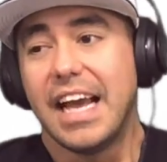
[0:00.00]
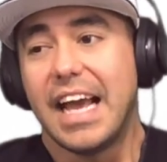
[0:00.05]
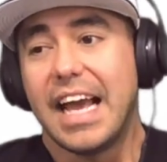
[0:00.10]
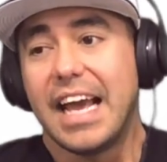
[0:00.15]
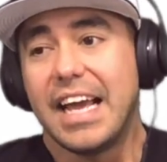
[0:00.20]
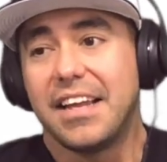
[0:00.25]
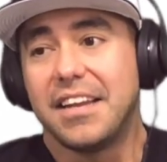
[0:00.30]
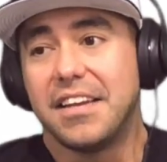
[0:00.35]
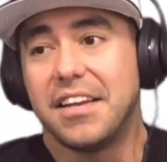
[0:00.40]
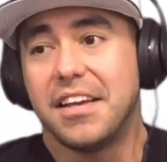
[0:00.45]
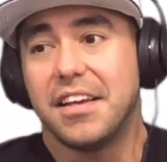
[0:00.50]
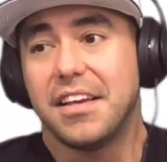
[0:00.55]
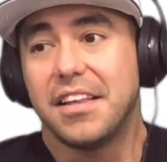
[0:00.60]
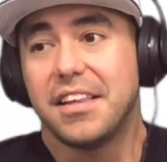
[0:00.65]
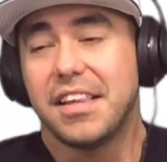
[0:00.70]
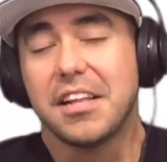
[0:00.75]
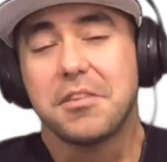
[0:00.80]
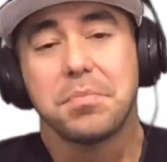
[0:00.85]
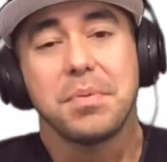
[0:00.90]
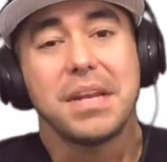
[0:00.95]
And
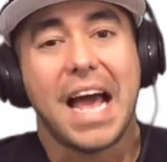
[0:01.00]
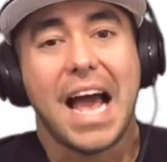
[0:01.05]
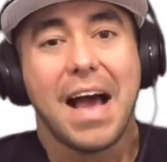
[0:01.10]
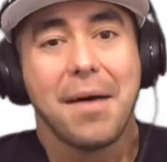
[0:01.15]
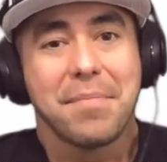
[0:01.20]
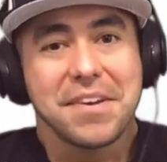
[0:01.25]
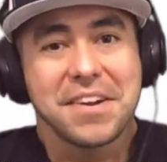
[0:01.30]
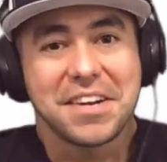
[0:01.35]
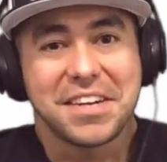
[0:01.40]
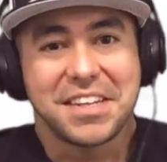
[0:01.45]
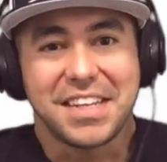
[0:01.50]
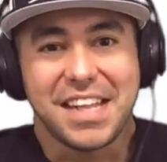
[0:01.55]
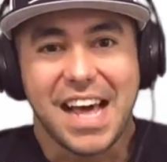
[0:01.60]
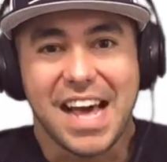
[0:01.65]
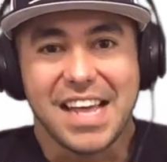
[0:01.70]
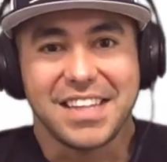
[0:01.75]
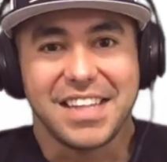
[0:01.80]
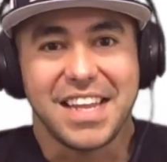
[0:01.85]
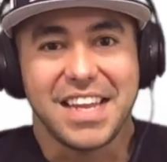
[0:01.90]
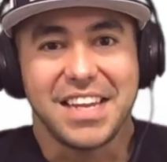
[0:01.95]
that's been happening a
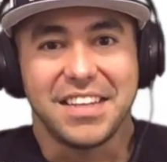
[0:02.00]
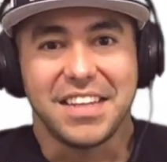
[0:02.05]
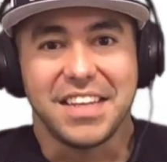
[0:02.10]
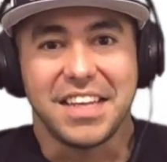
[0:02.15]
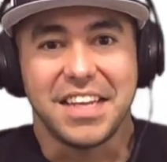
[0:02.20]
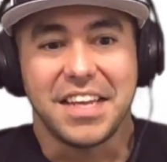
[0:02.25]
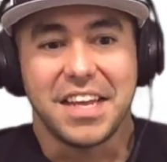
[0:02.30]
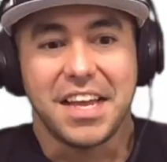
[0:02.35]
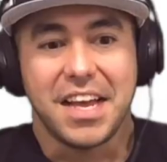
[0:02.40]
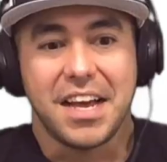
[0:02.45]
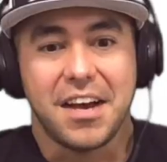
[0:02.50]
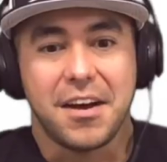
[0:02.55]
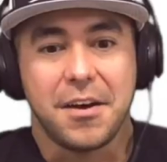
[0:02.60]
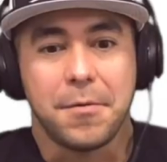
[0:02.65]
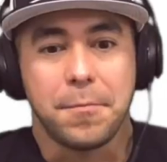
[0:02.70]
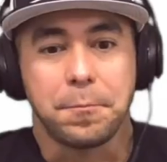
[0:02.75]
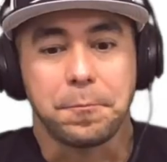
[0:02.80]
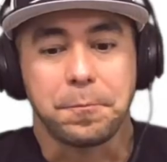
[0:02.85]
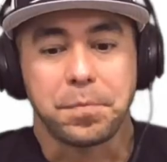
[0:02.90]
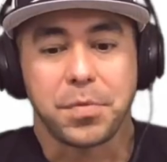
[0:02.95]
lot lately.
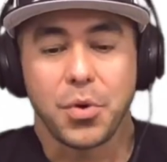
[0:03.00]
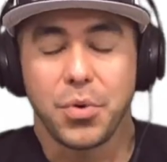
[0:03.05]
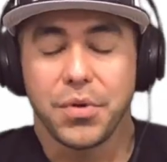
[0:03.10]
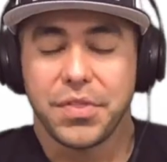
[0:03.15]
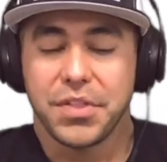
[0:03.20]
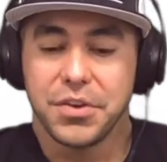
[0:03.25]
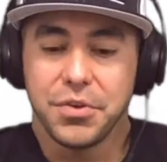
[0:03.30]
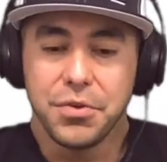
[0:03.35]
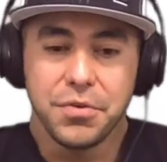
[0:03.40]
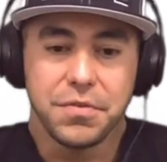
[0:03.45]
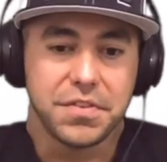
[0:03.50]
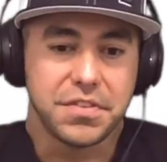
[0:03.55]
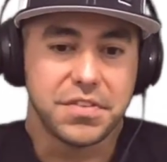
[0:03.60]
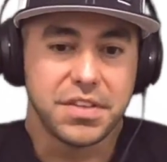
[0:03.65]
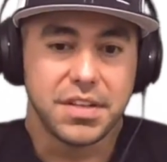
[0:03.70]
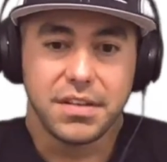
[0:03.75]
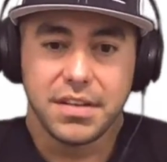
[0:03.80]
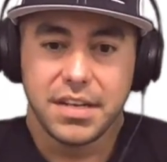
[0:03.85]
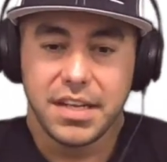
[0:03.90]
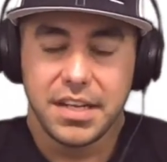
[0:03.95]
With the new
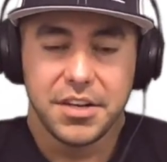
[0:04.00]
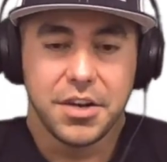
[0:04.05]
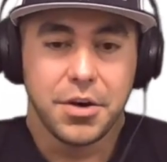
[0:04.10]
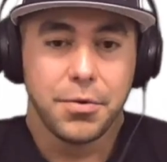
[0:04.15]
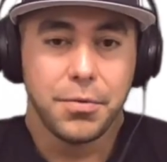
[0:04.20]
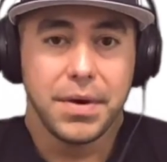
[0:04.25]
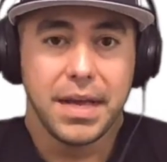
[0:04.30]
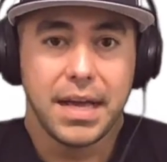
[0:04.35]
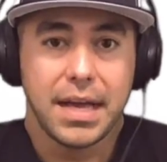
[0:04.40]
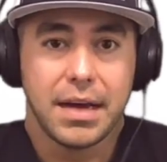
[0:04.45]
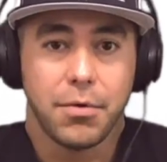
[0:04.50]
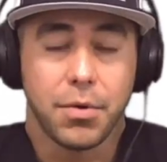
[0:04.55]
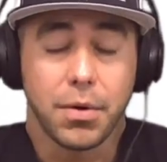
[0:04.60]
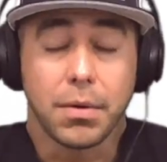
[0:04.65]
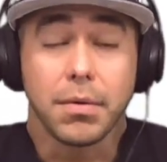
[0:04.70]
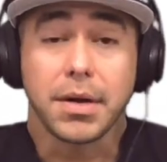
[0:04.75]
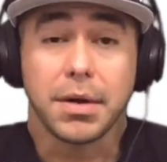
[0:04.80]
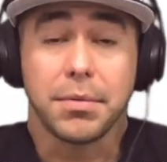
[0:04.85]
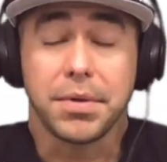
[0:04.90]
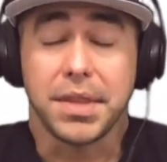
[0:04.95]
facility, you know, we're
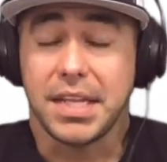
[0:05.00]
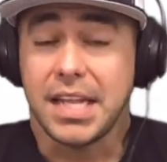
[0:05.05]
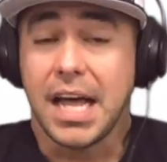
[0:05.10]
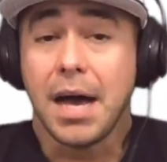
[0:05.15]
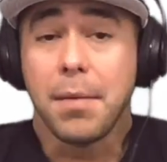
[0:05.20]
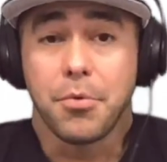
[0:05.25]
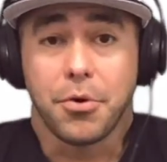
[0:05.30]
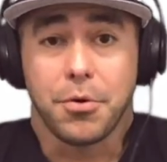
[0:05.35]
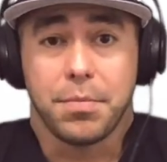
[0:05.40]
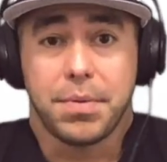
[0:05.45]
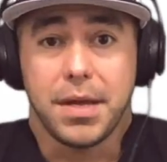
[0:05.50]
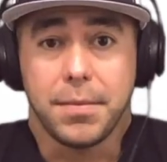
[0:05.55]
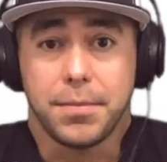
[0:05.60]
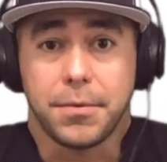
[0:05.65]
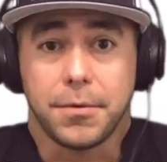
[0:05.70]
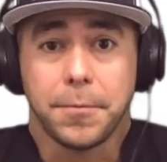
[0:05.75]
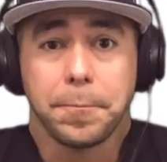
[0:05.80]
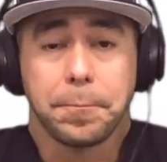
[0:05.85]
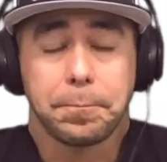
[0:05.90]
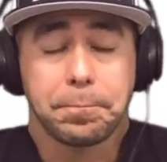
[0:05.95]
working with a lot more
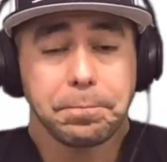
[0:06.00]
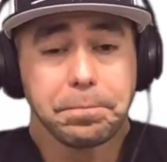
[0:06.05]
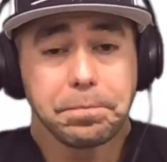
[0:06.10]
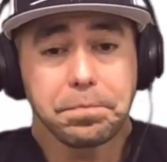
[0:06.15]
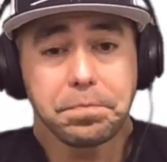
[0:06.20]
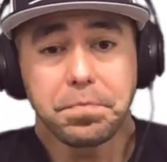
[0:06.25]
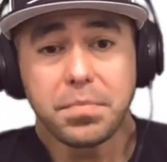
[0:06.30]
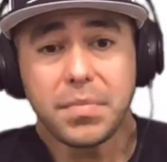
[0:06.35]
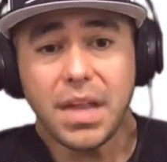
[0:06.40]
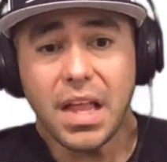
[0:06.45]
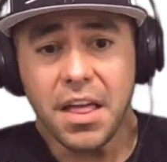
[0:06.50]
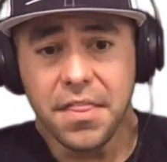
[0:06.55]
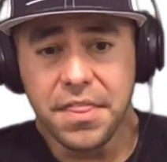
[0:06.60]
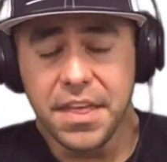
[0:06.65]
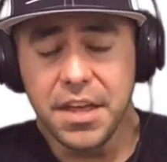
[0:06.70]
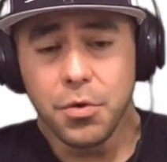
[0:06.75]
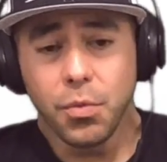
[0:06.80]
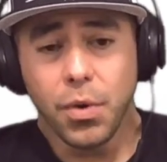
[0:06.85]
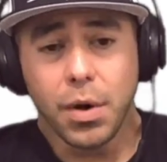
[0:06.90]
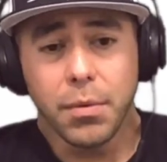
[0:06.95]
people
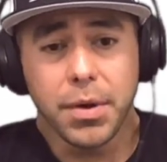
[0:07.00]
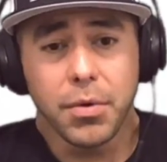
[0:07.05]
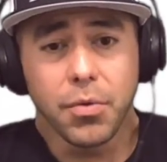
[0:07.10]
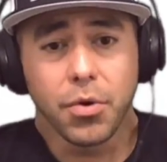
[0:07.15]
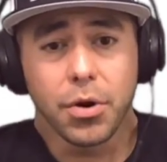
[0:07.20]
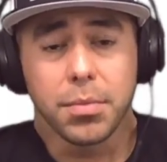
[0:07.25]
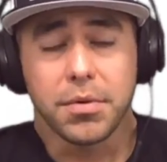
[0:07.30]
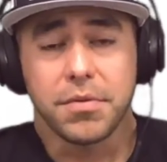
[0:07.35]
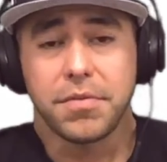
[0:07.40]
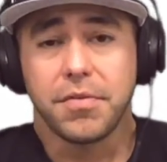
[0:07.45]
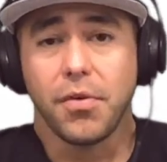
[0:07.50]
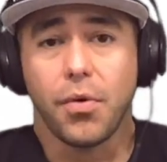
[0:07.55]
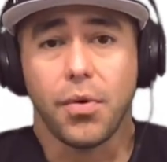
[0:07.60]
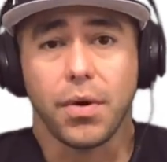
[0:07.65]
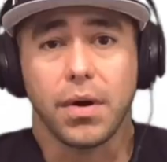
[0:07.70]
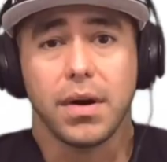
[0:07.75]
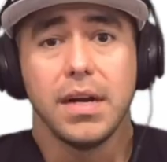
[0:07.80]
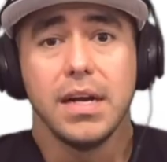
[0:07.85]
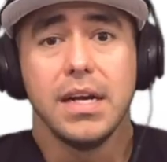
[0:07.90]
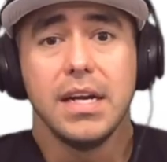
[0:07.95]
than what we were
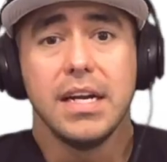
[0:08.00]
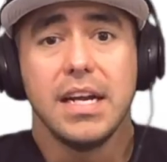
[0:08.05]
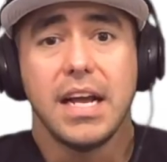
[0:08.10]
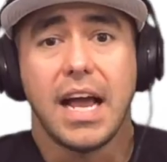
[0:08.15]
before.